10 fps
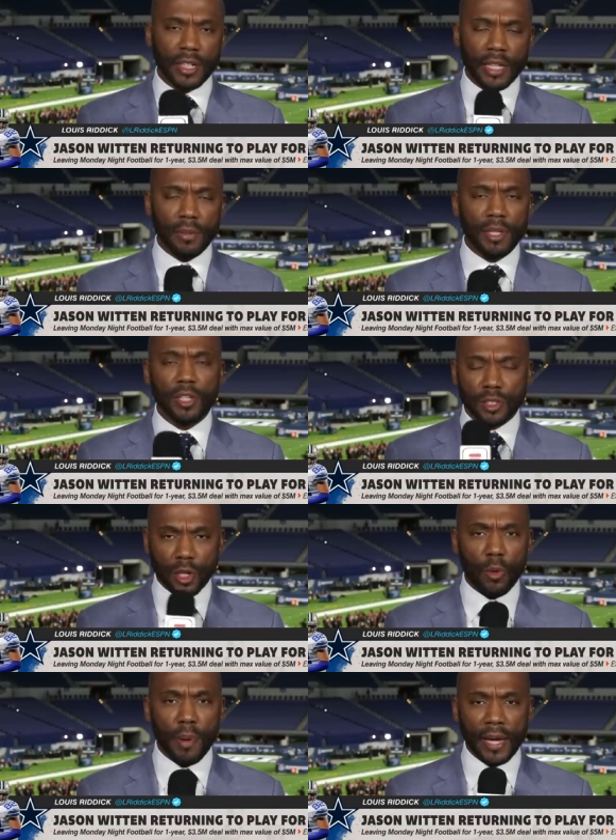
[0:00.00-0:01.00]
again. Let me
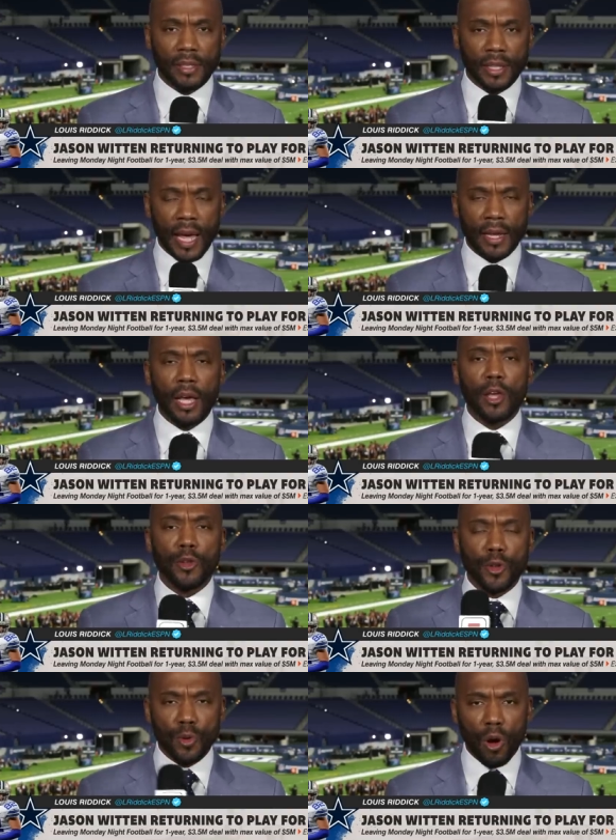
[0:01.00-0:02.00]
go back to that.
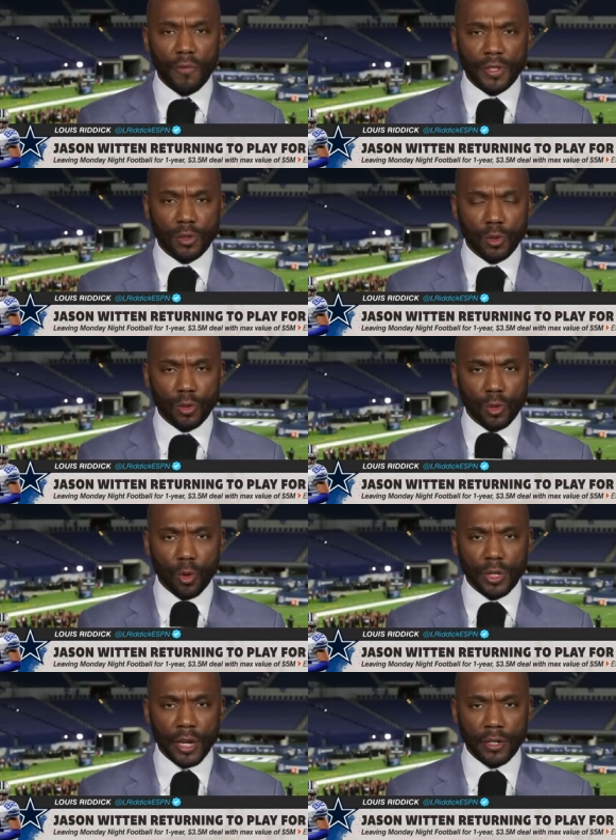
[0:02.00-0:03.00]
New offensive
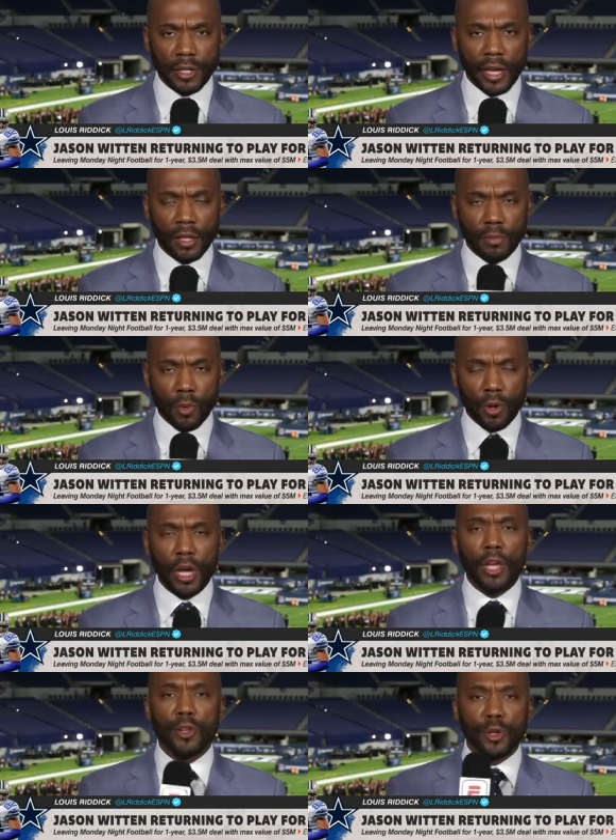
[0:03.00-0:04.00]
coordinator in Kellen Moore,
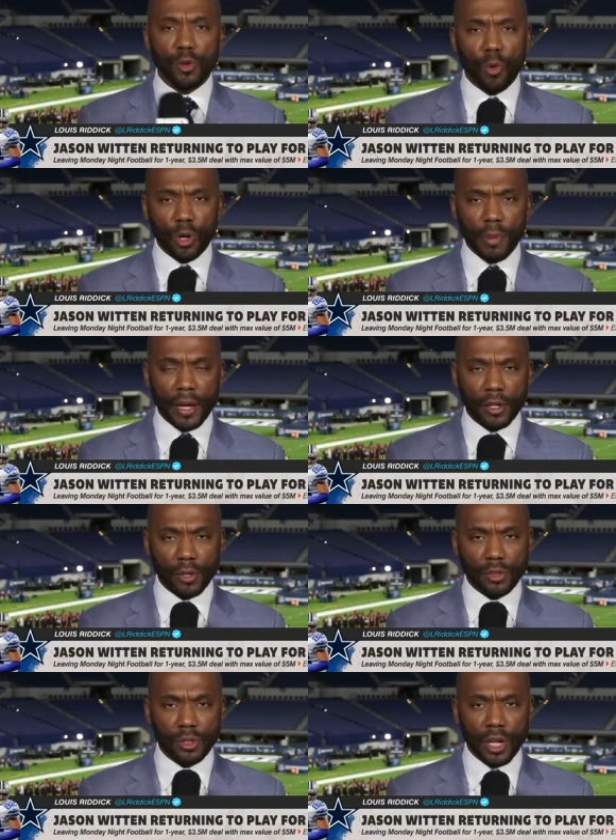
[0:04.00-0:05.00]
new quarterback
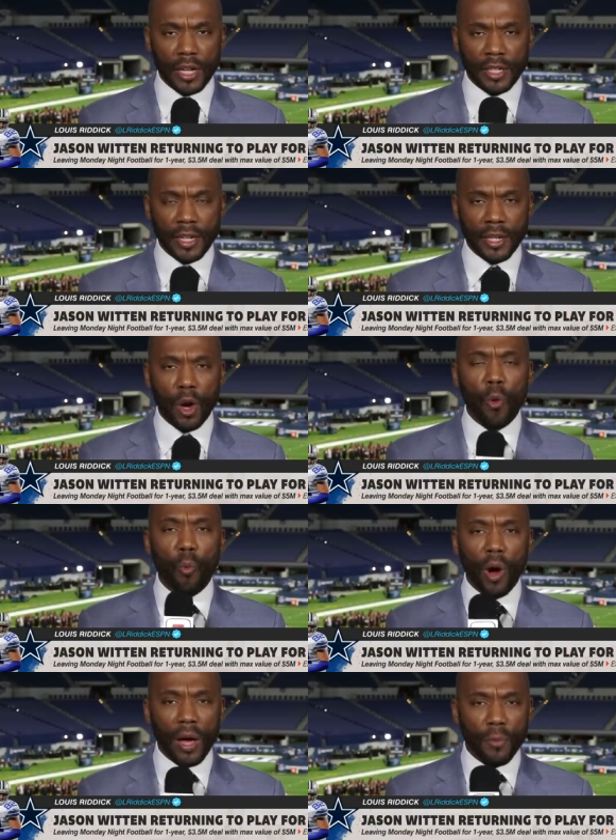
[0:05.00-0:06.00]
coach in Jon Kitna.
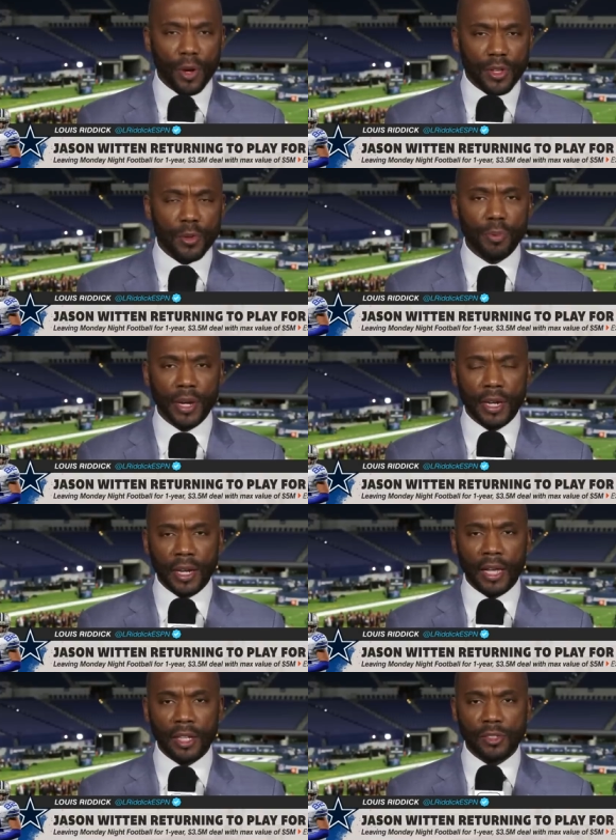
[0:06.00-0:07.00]
Why wouldn't you bring in a
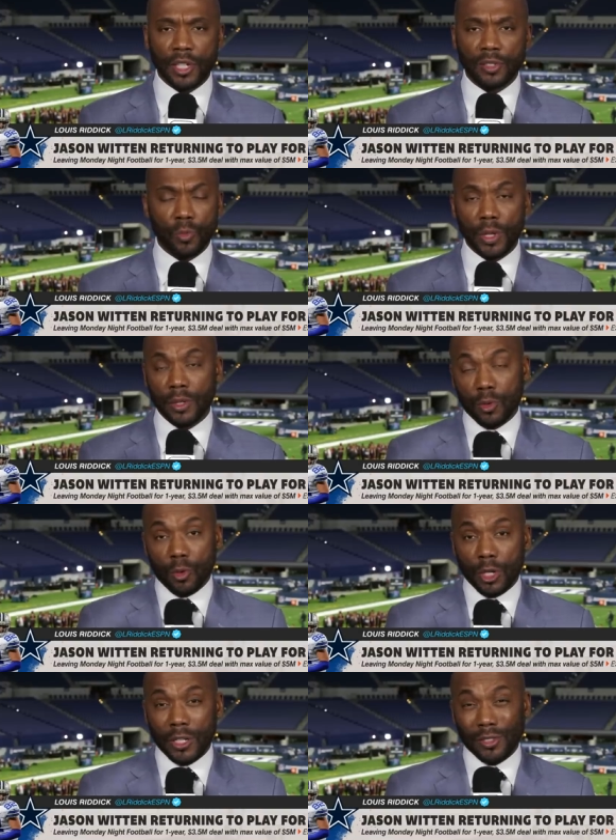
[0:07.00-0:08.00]
guy like Jason Witten,
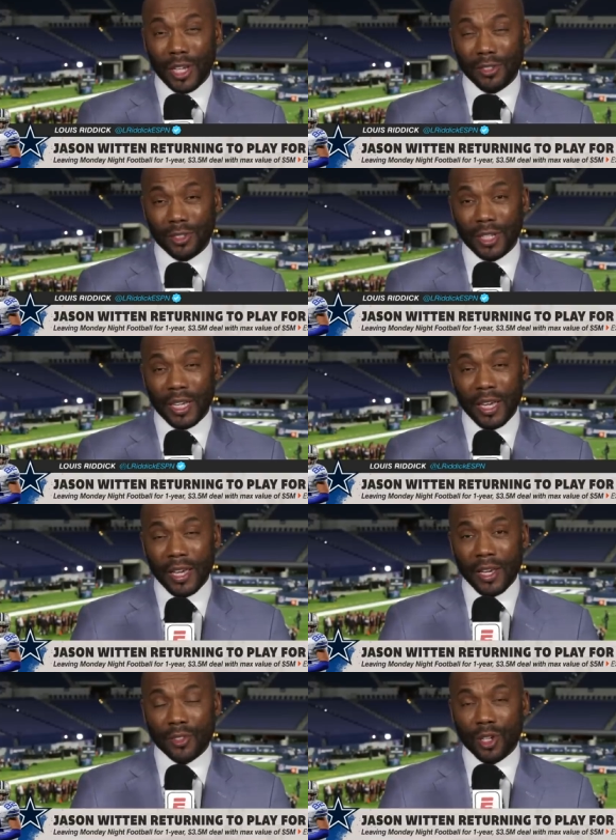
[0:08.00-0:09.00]
who essentially
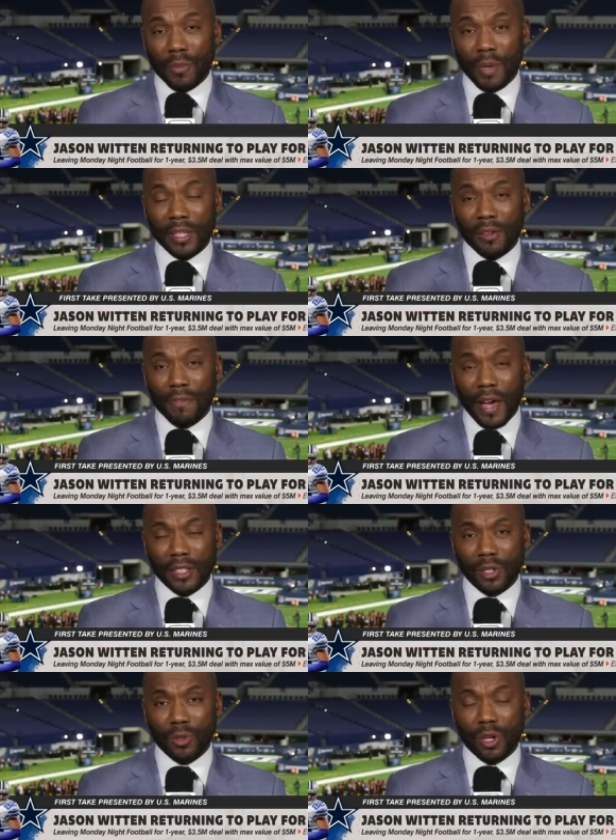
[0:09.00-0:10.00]
is going to be a de
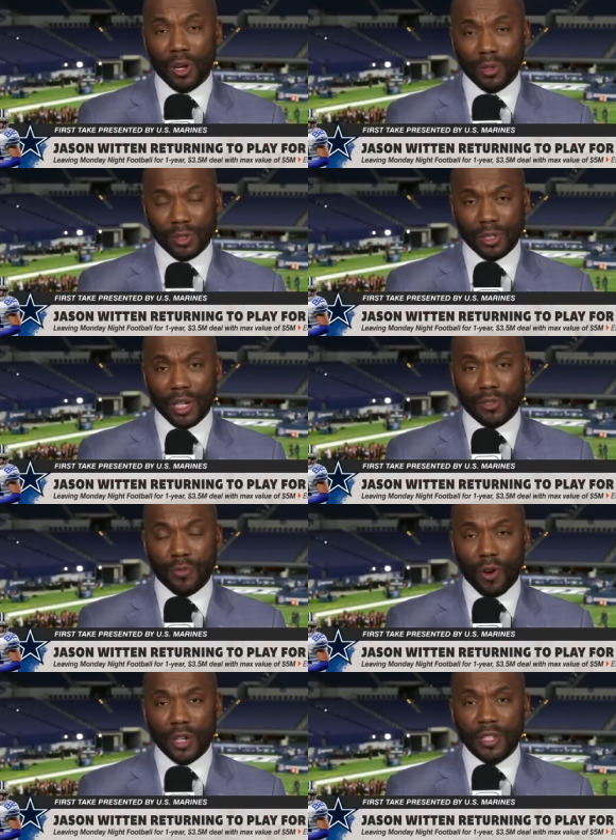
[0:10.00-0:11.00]
facto coach as
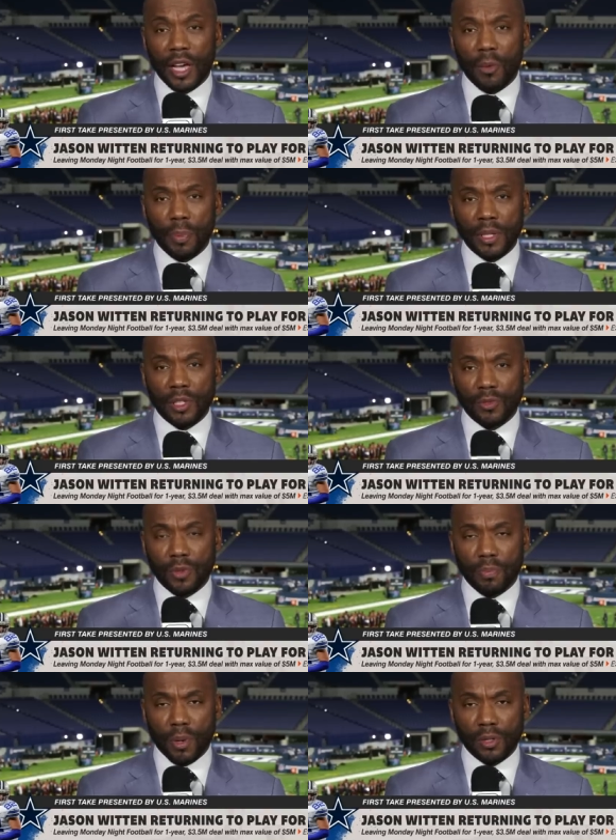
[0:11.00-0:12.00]
far as helping this
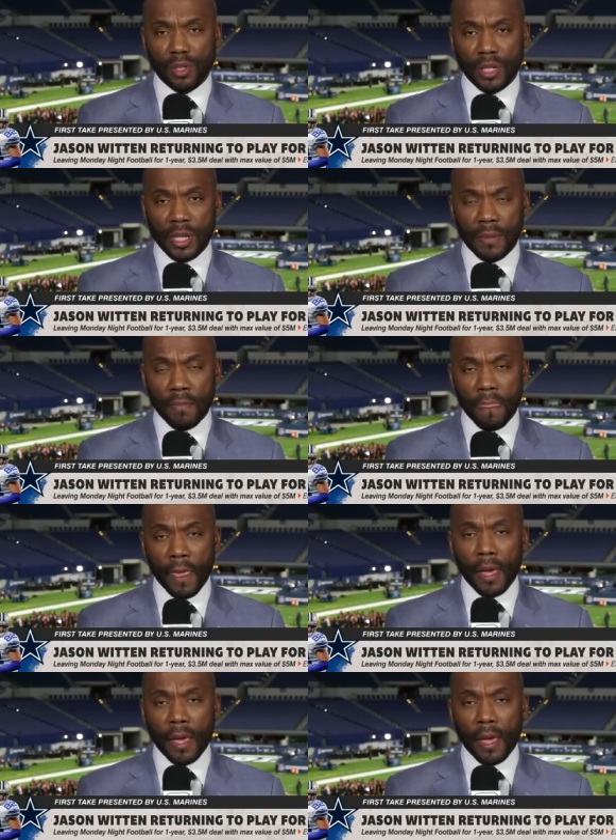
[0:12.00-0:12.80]
football team